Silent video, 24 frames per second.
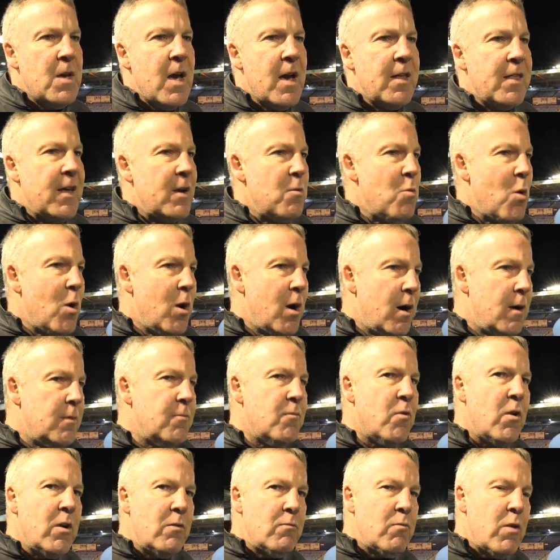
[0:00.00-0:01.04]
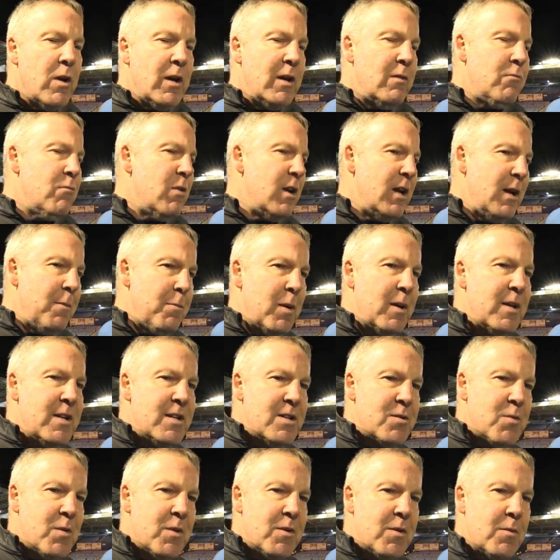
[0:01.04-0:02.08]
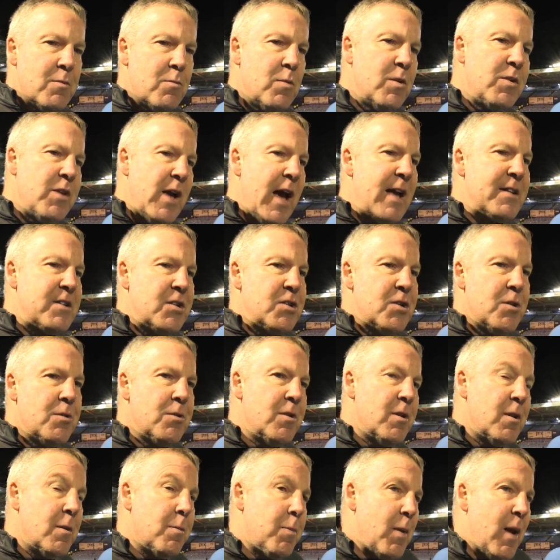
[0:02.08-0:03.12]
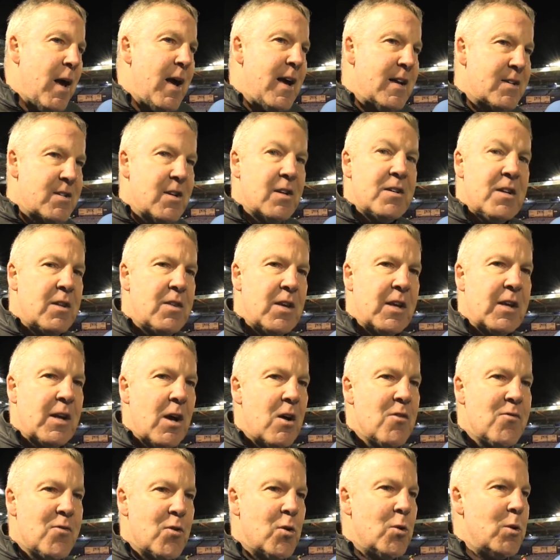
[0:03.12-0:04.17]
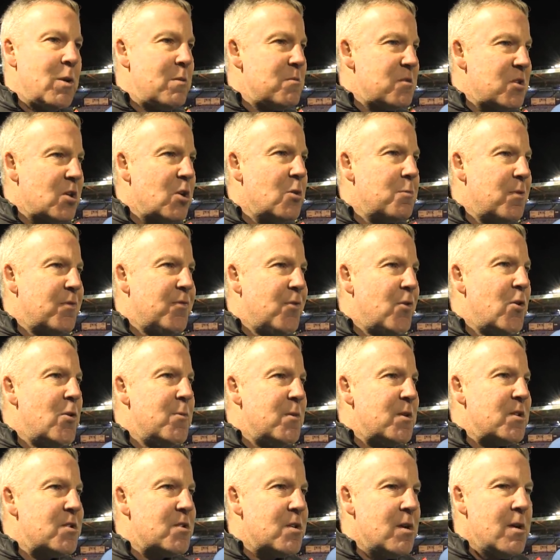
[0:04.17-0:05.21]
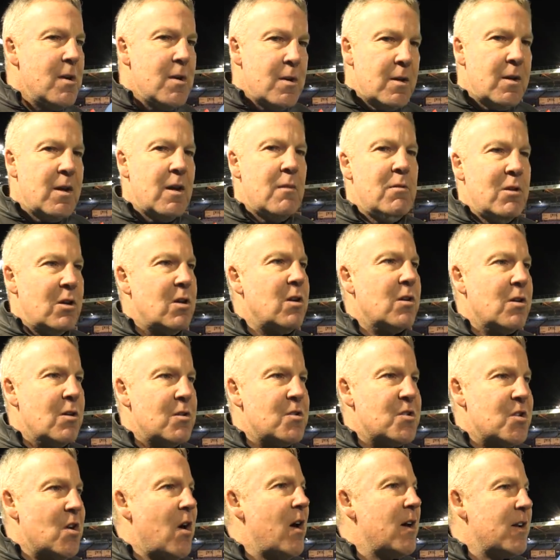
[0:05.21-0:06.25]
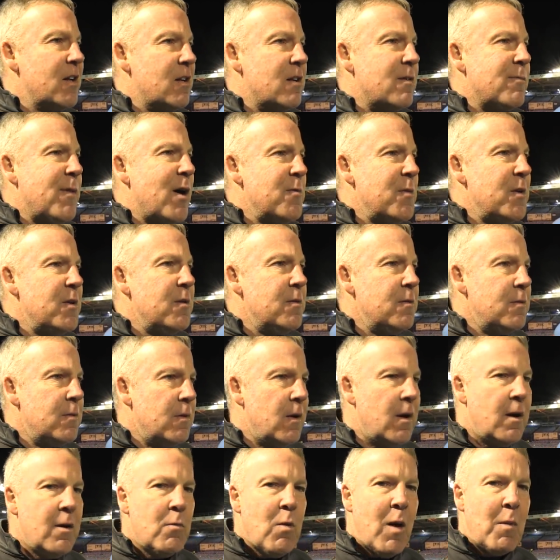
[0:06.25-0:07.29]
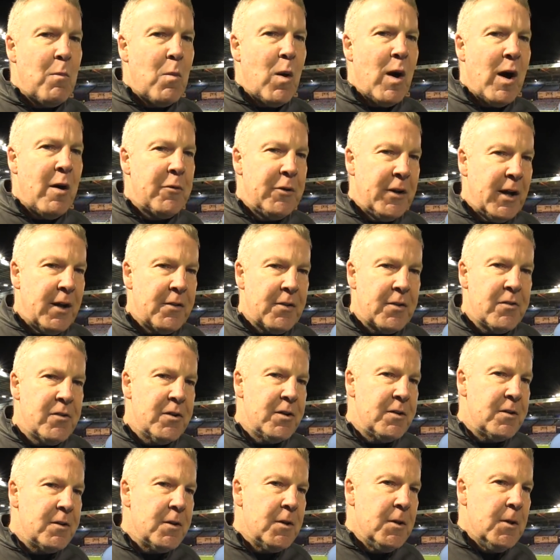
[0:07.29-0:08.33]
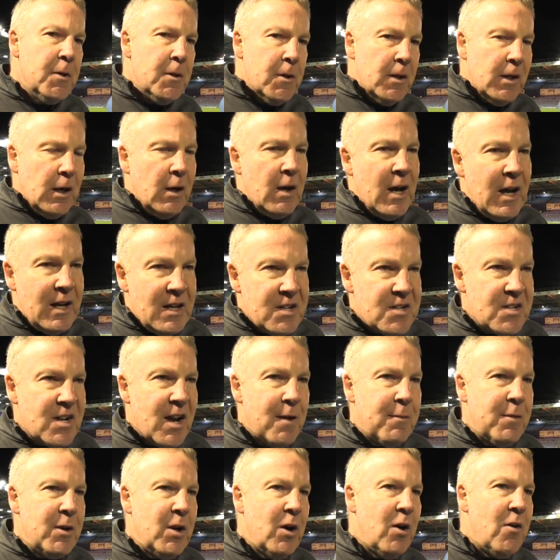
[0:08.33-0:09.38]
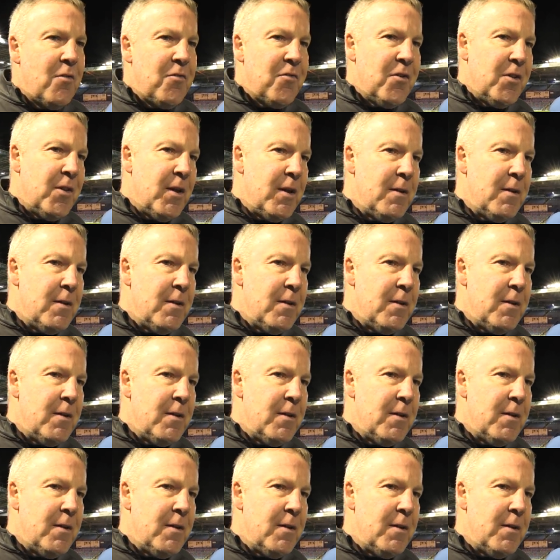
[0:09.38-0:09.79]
Yeah, they were. And really pleased with the attitude of the players. And I did think overall it was a good performance. We look a good side at the moment, one way or another. And Ellis coming off, and